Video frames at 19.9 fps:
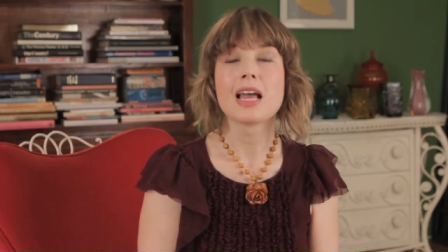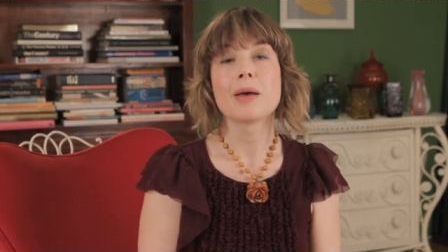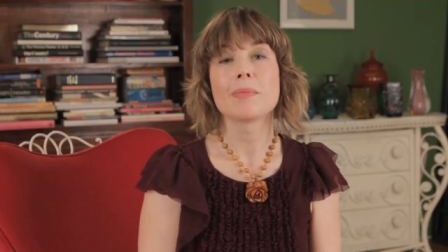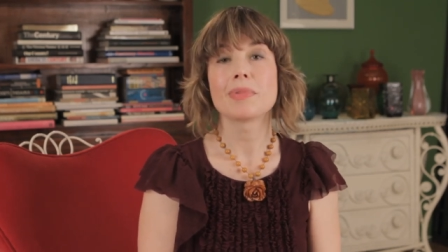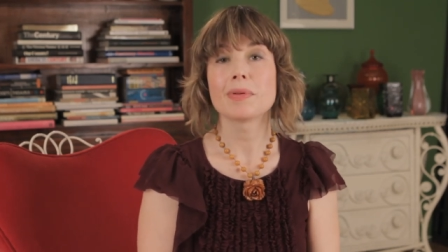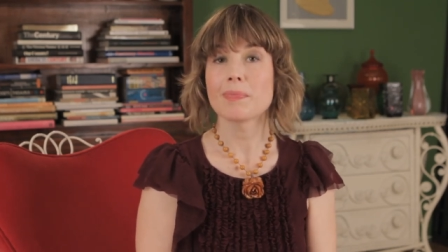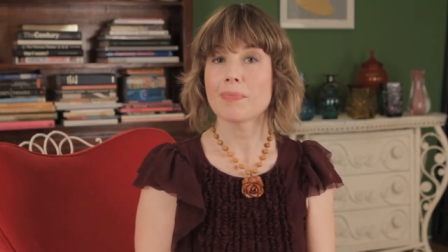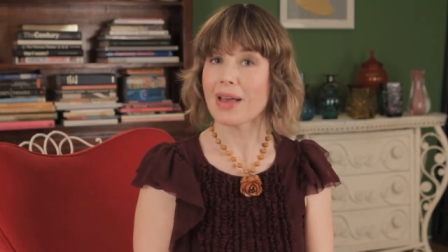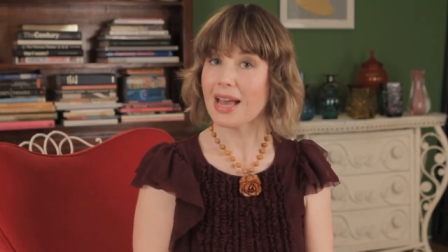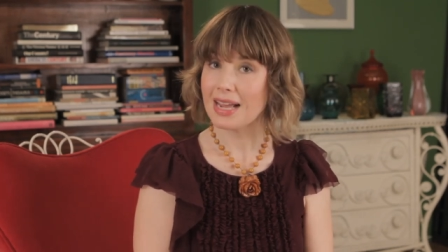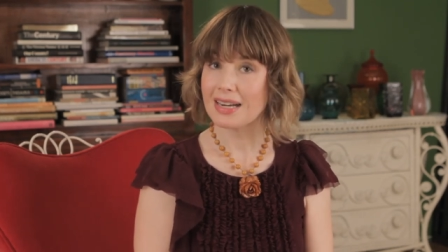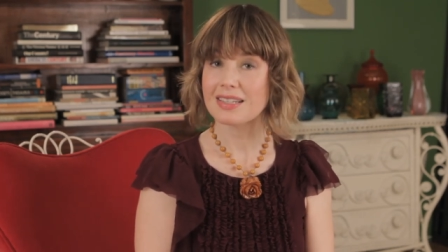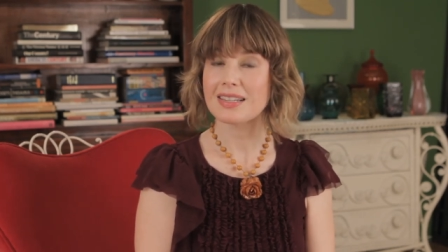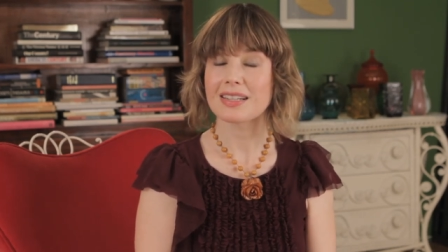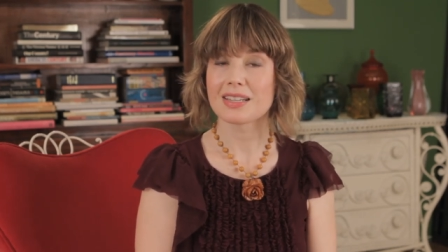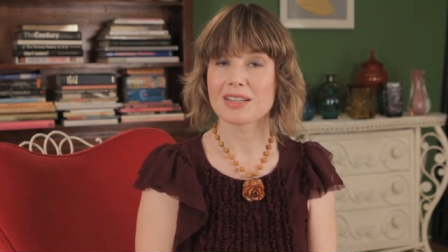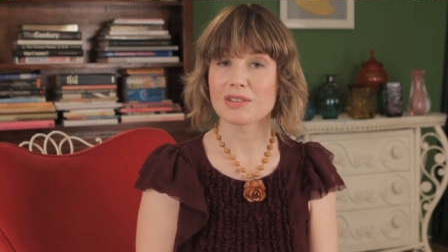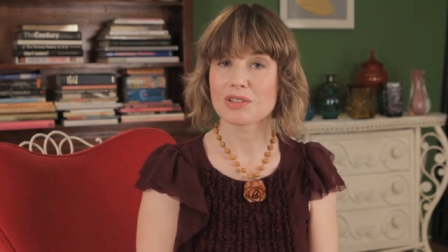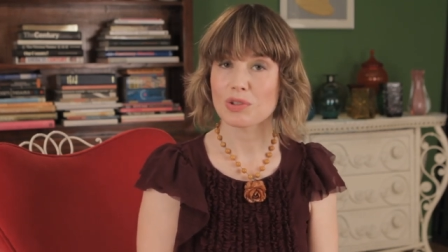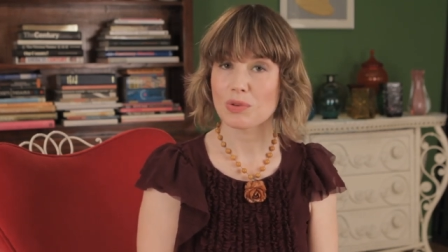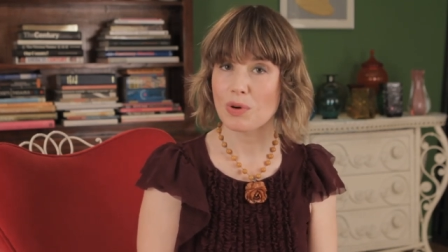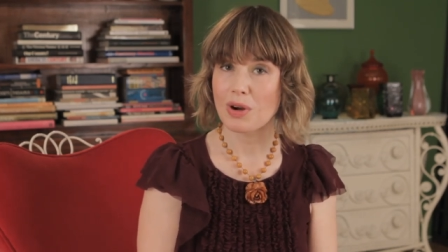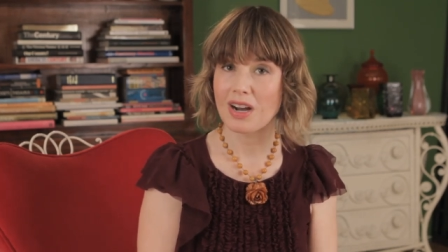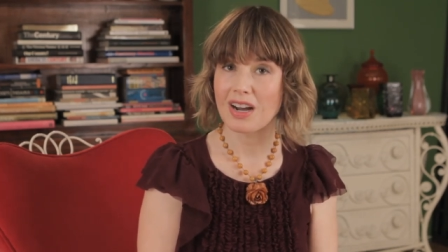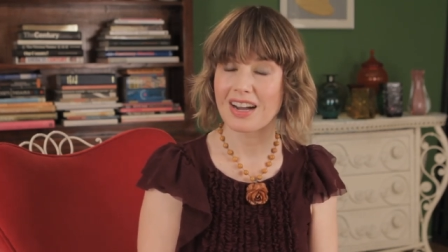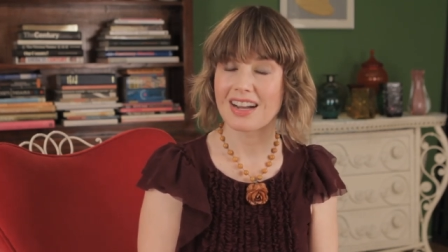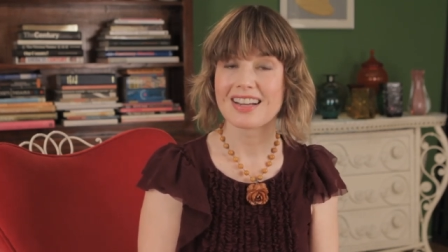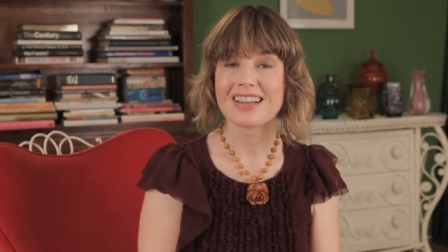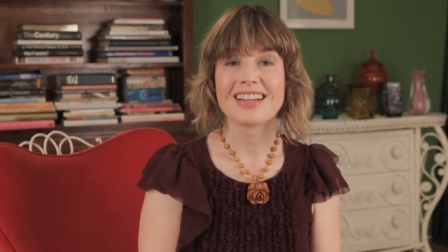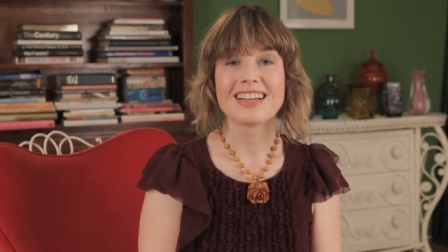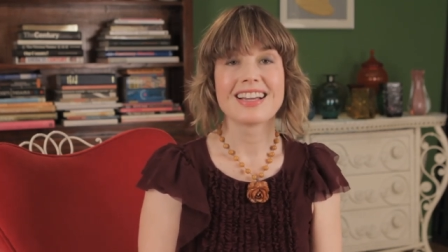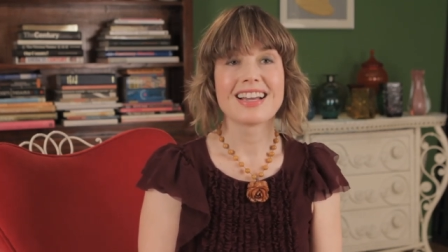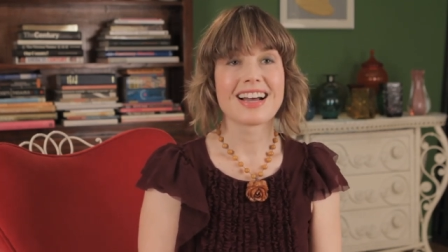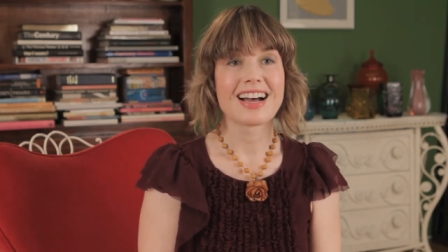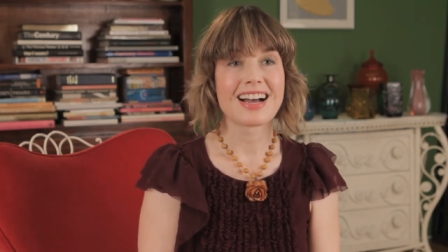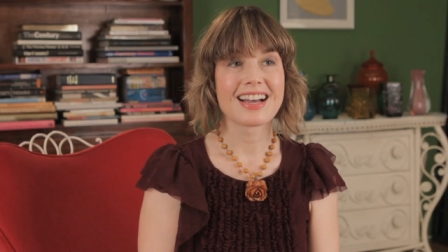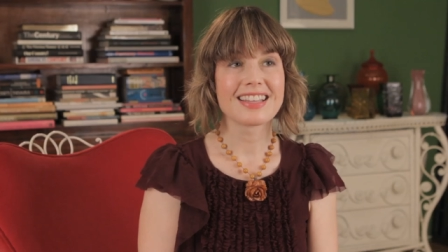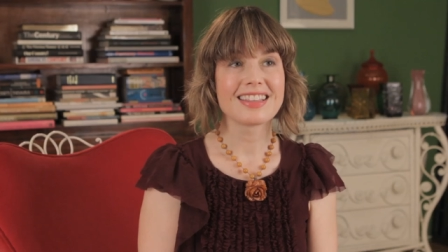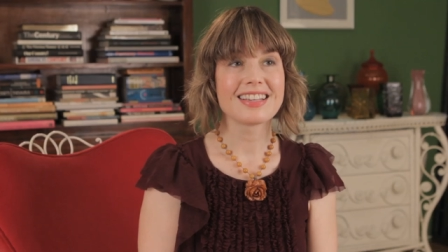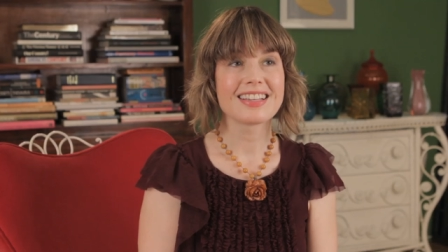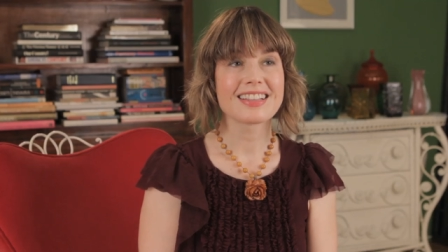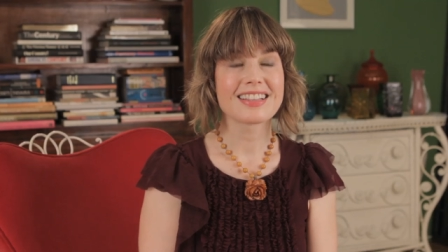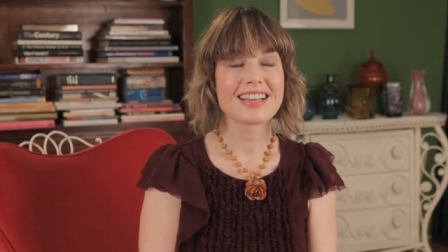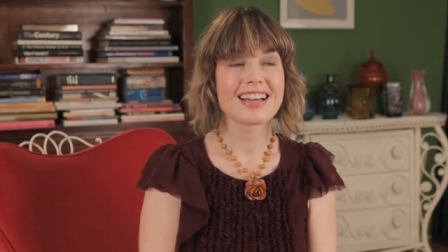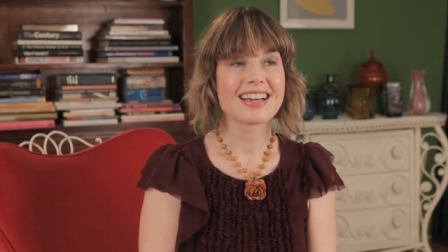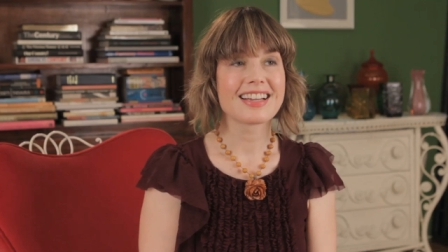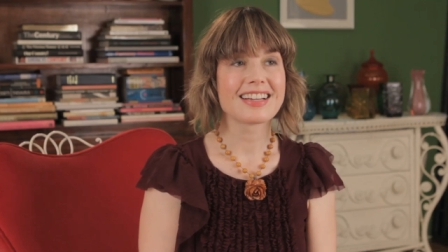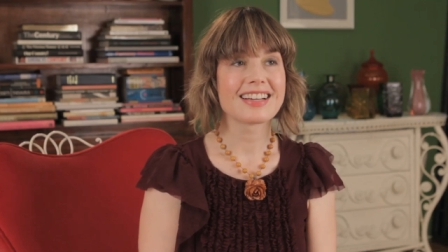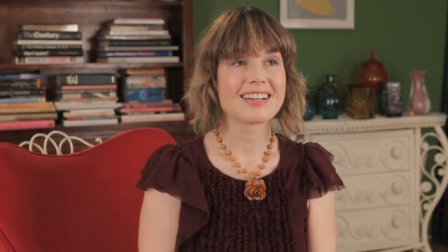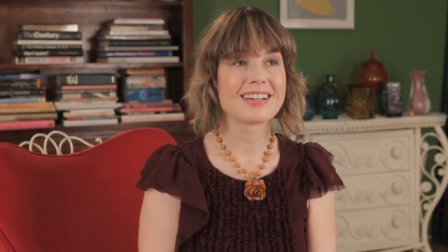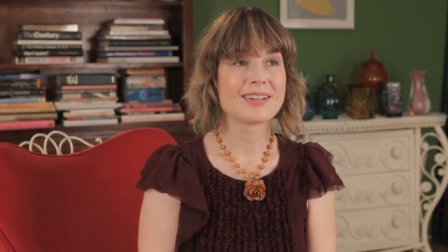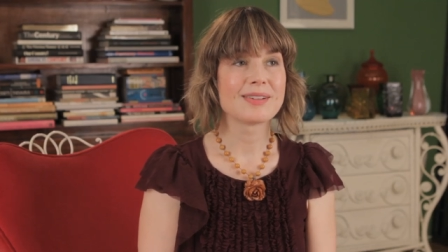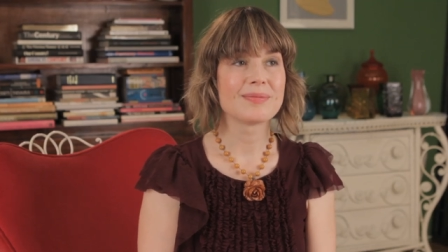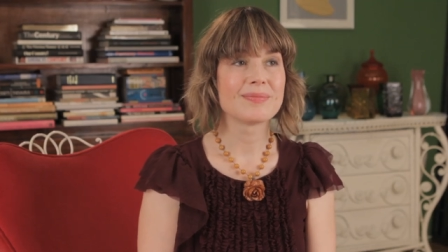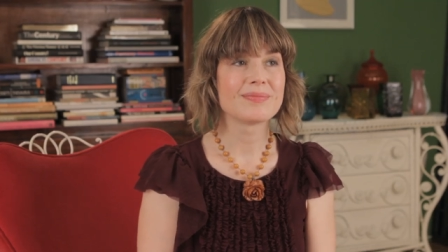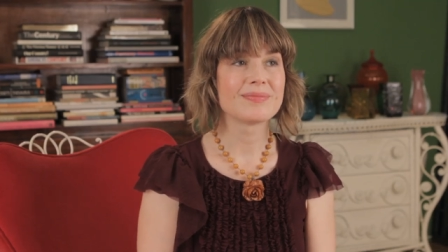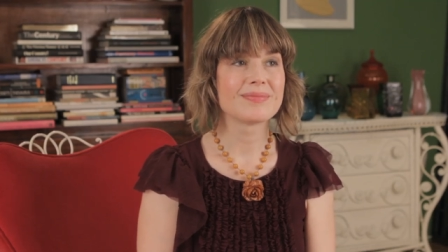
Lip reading: But back to Le Trois, I think that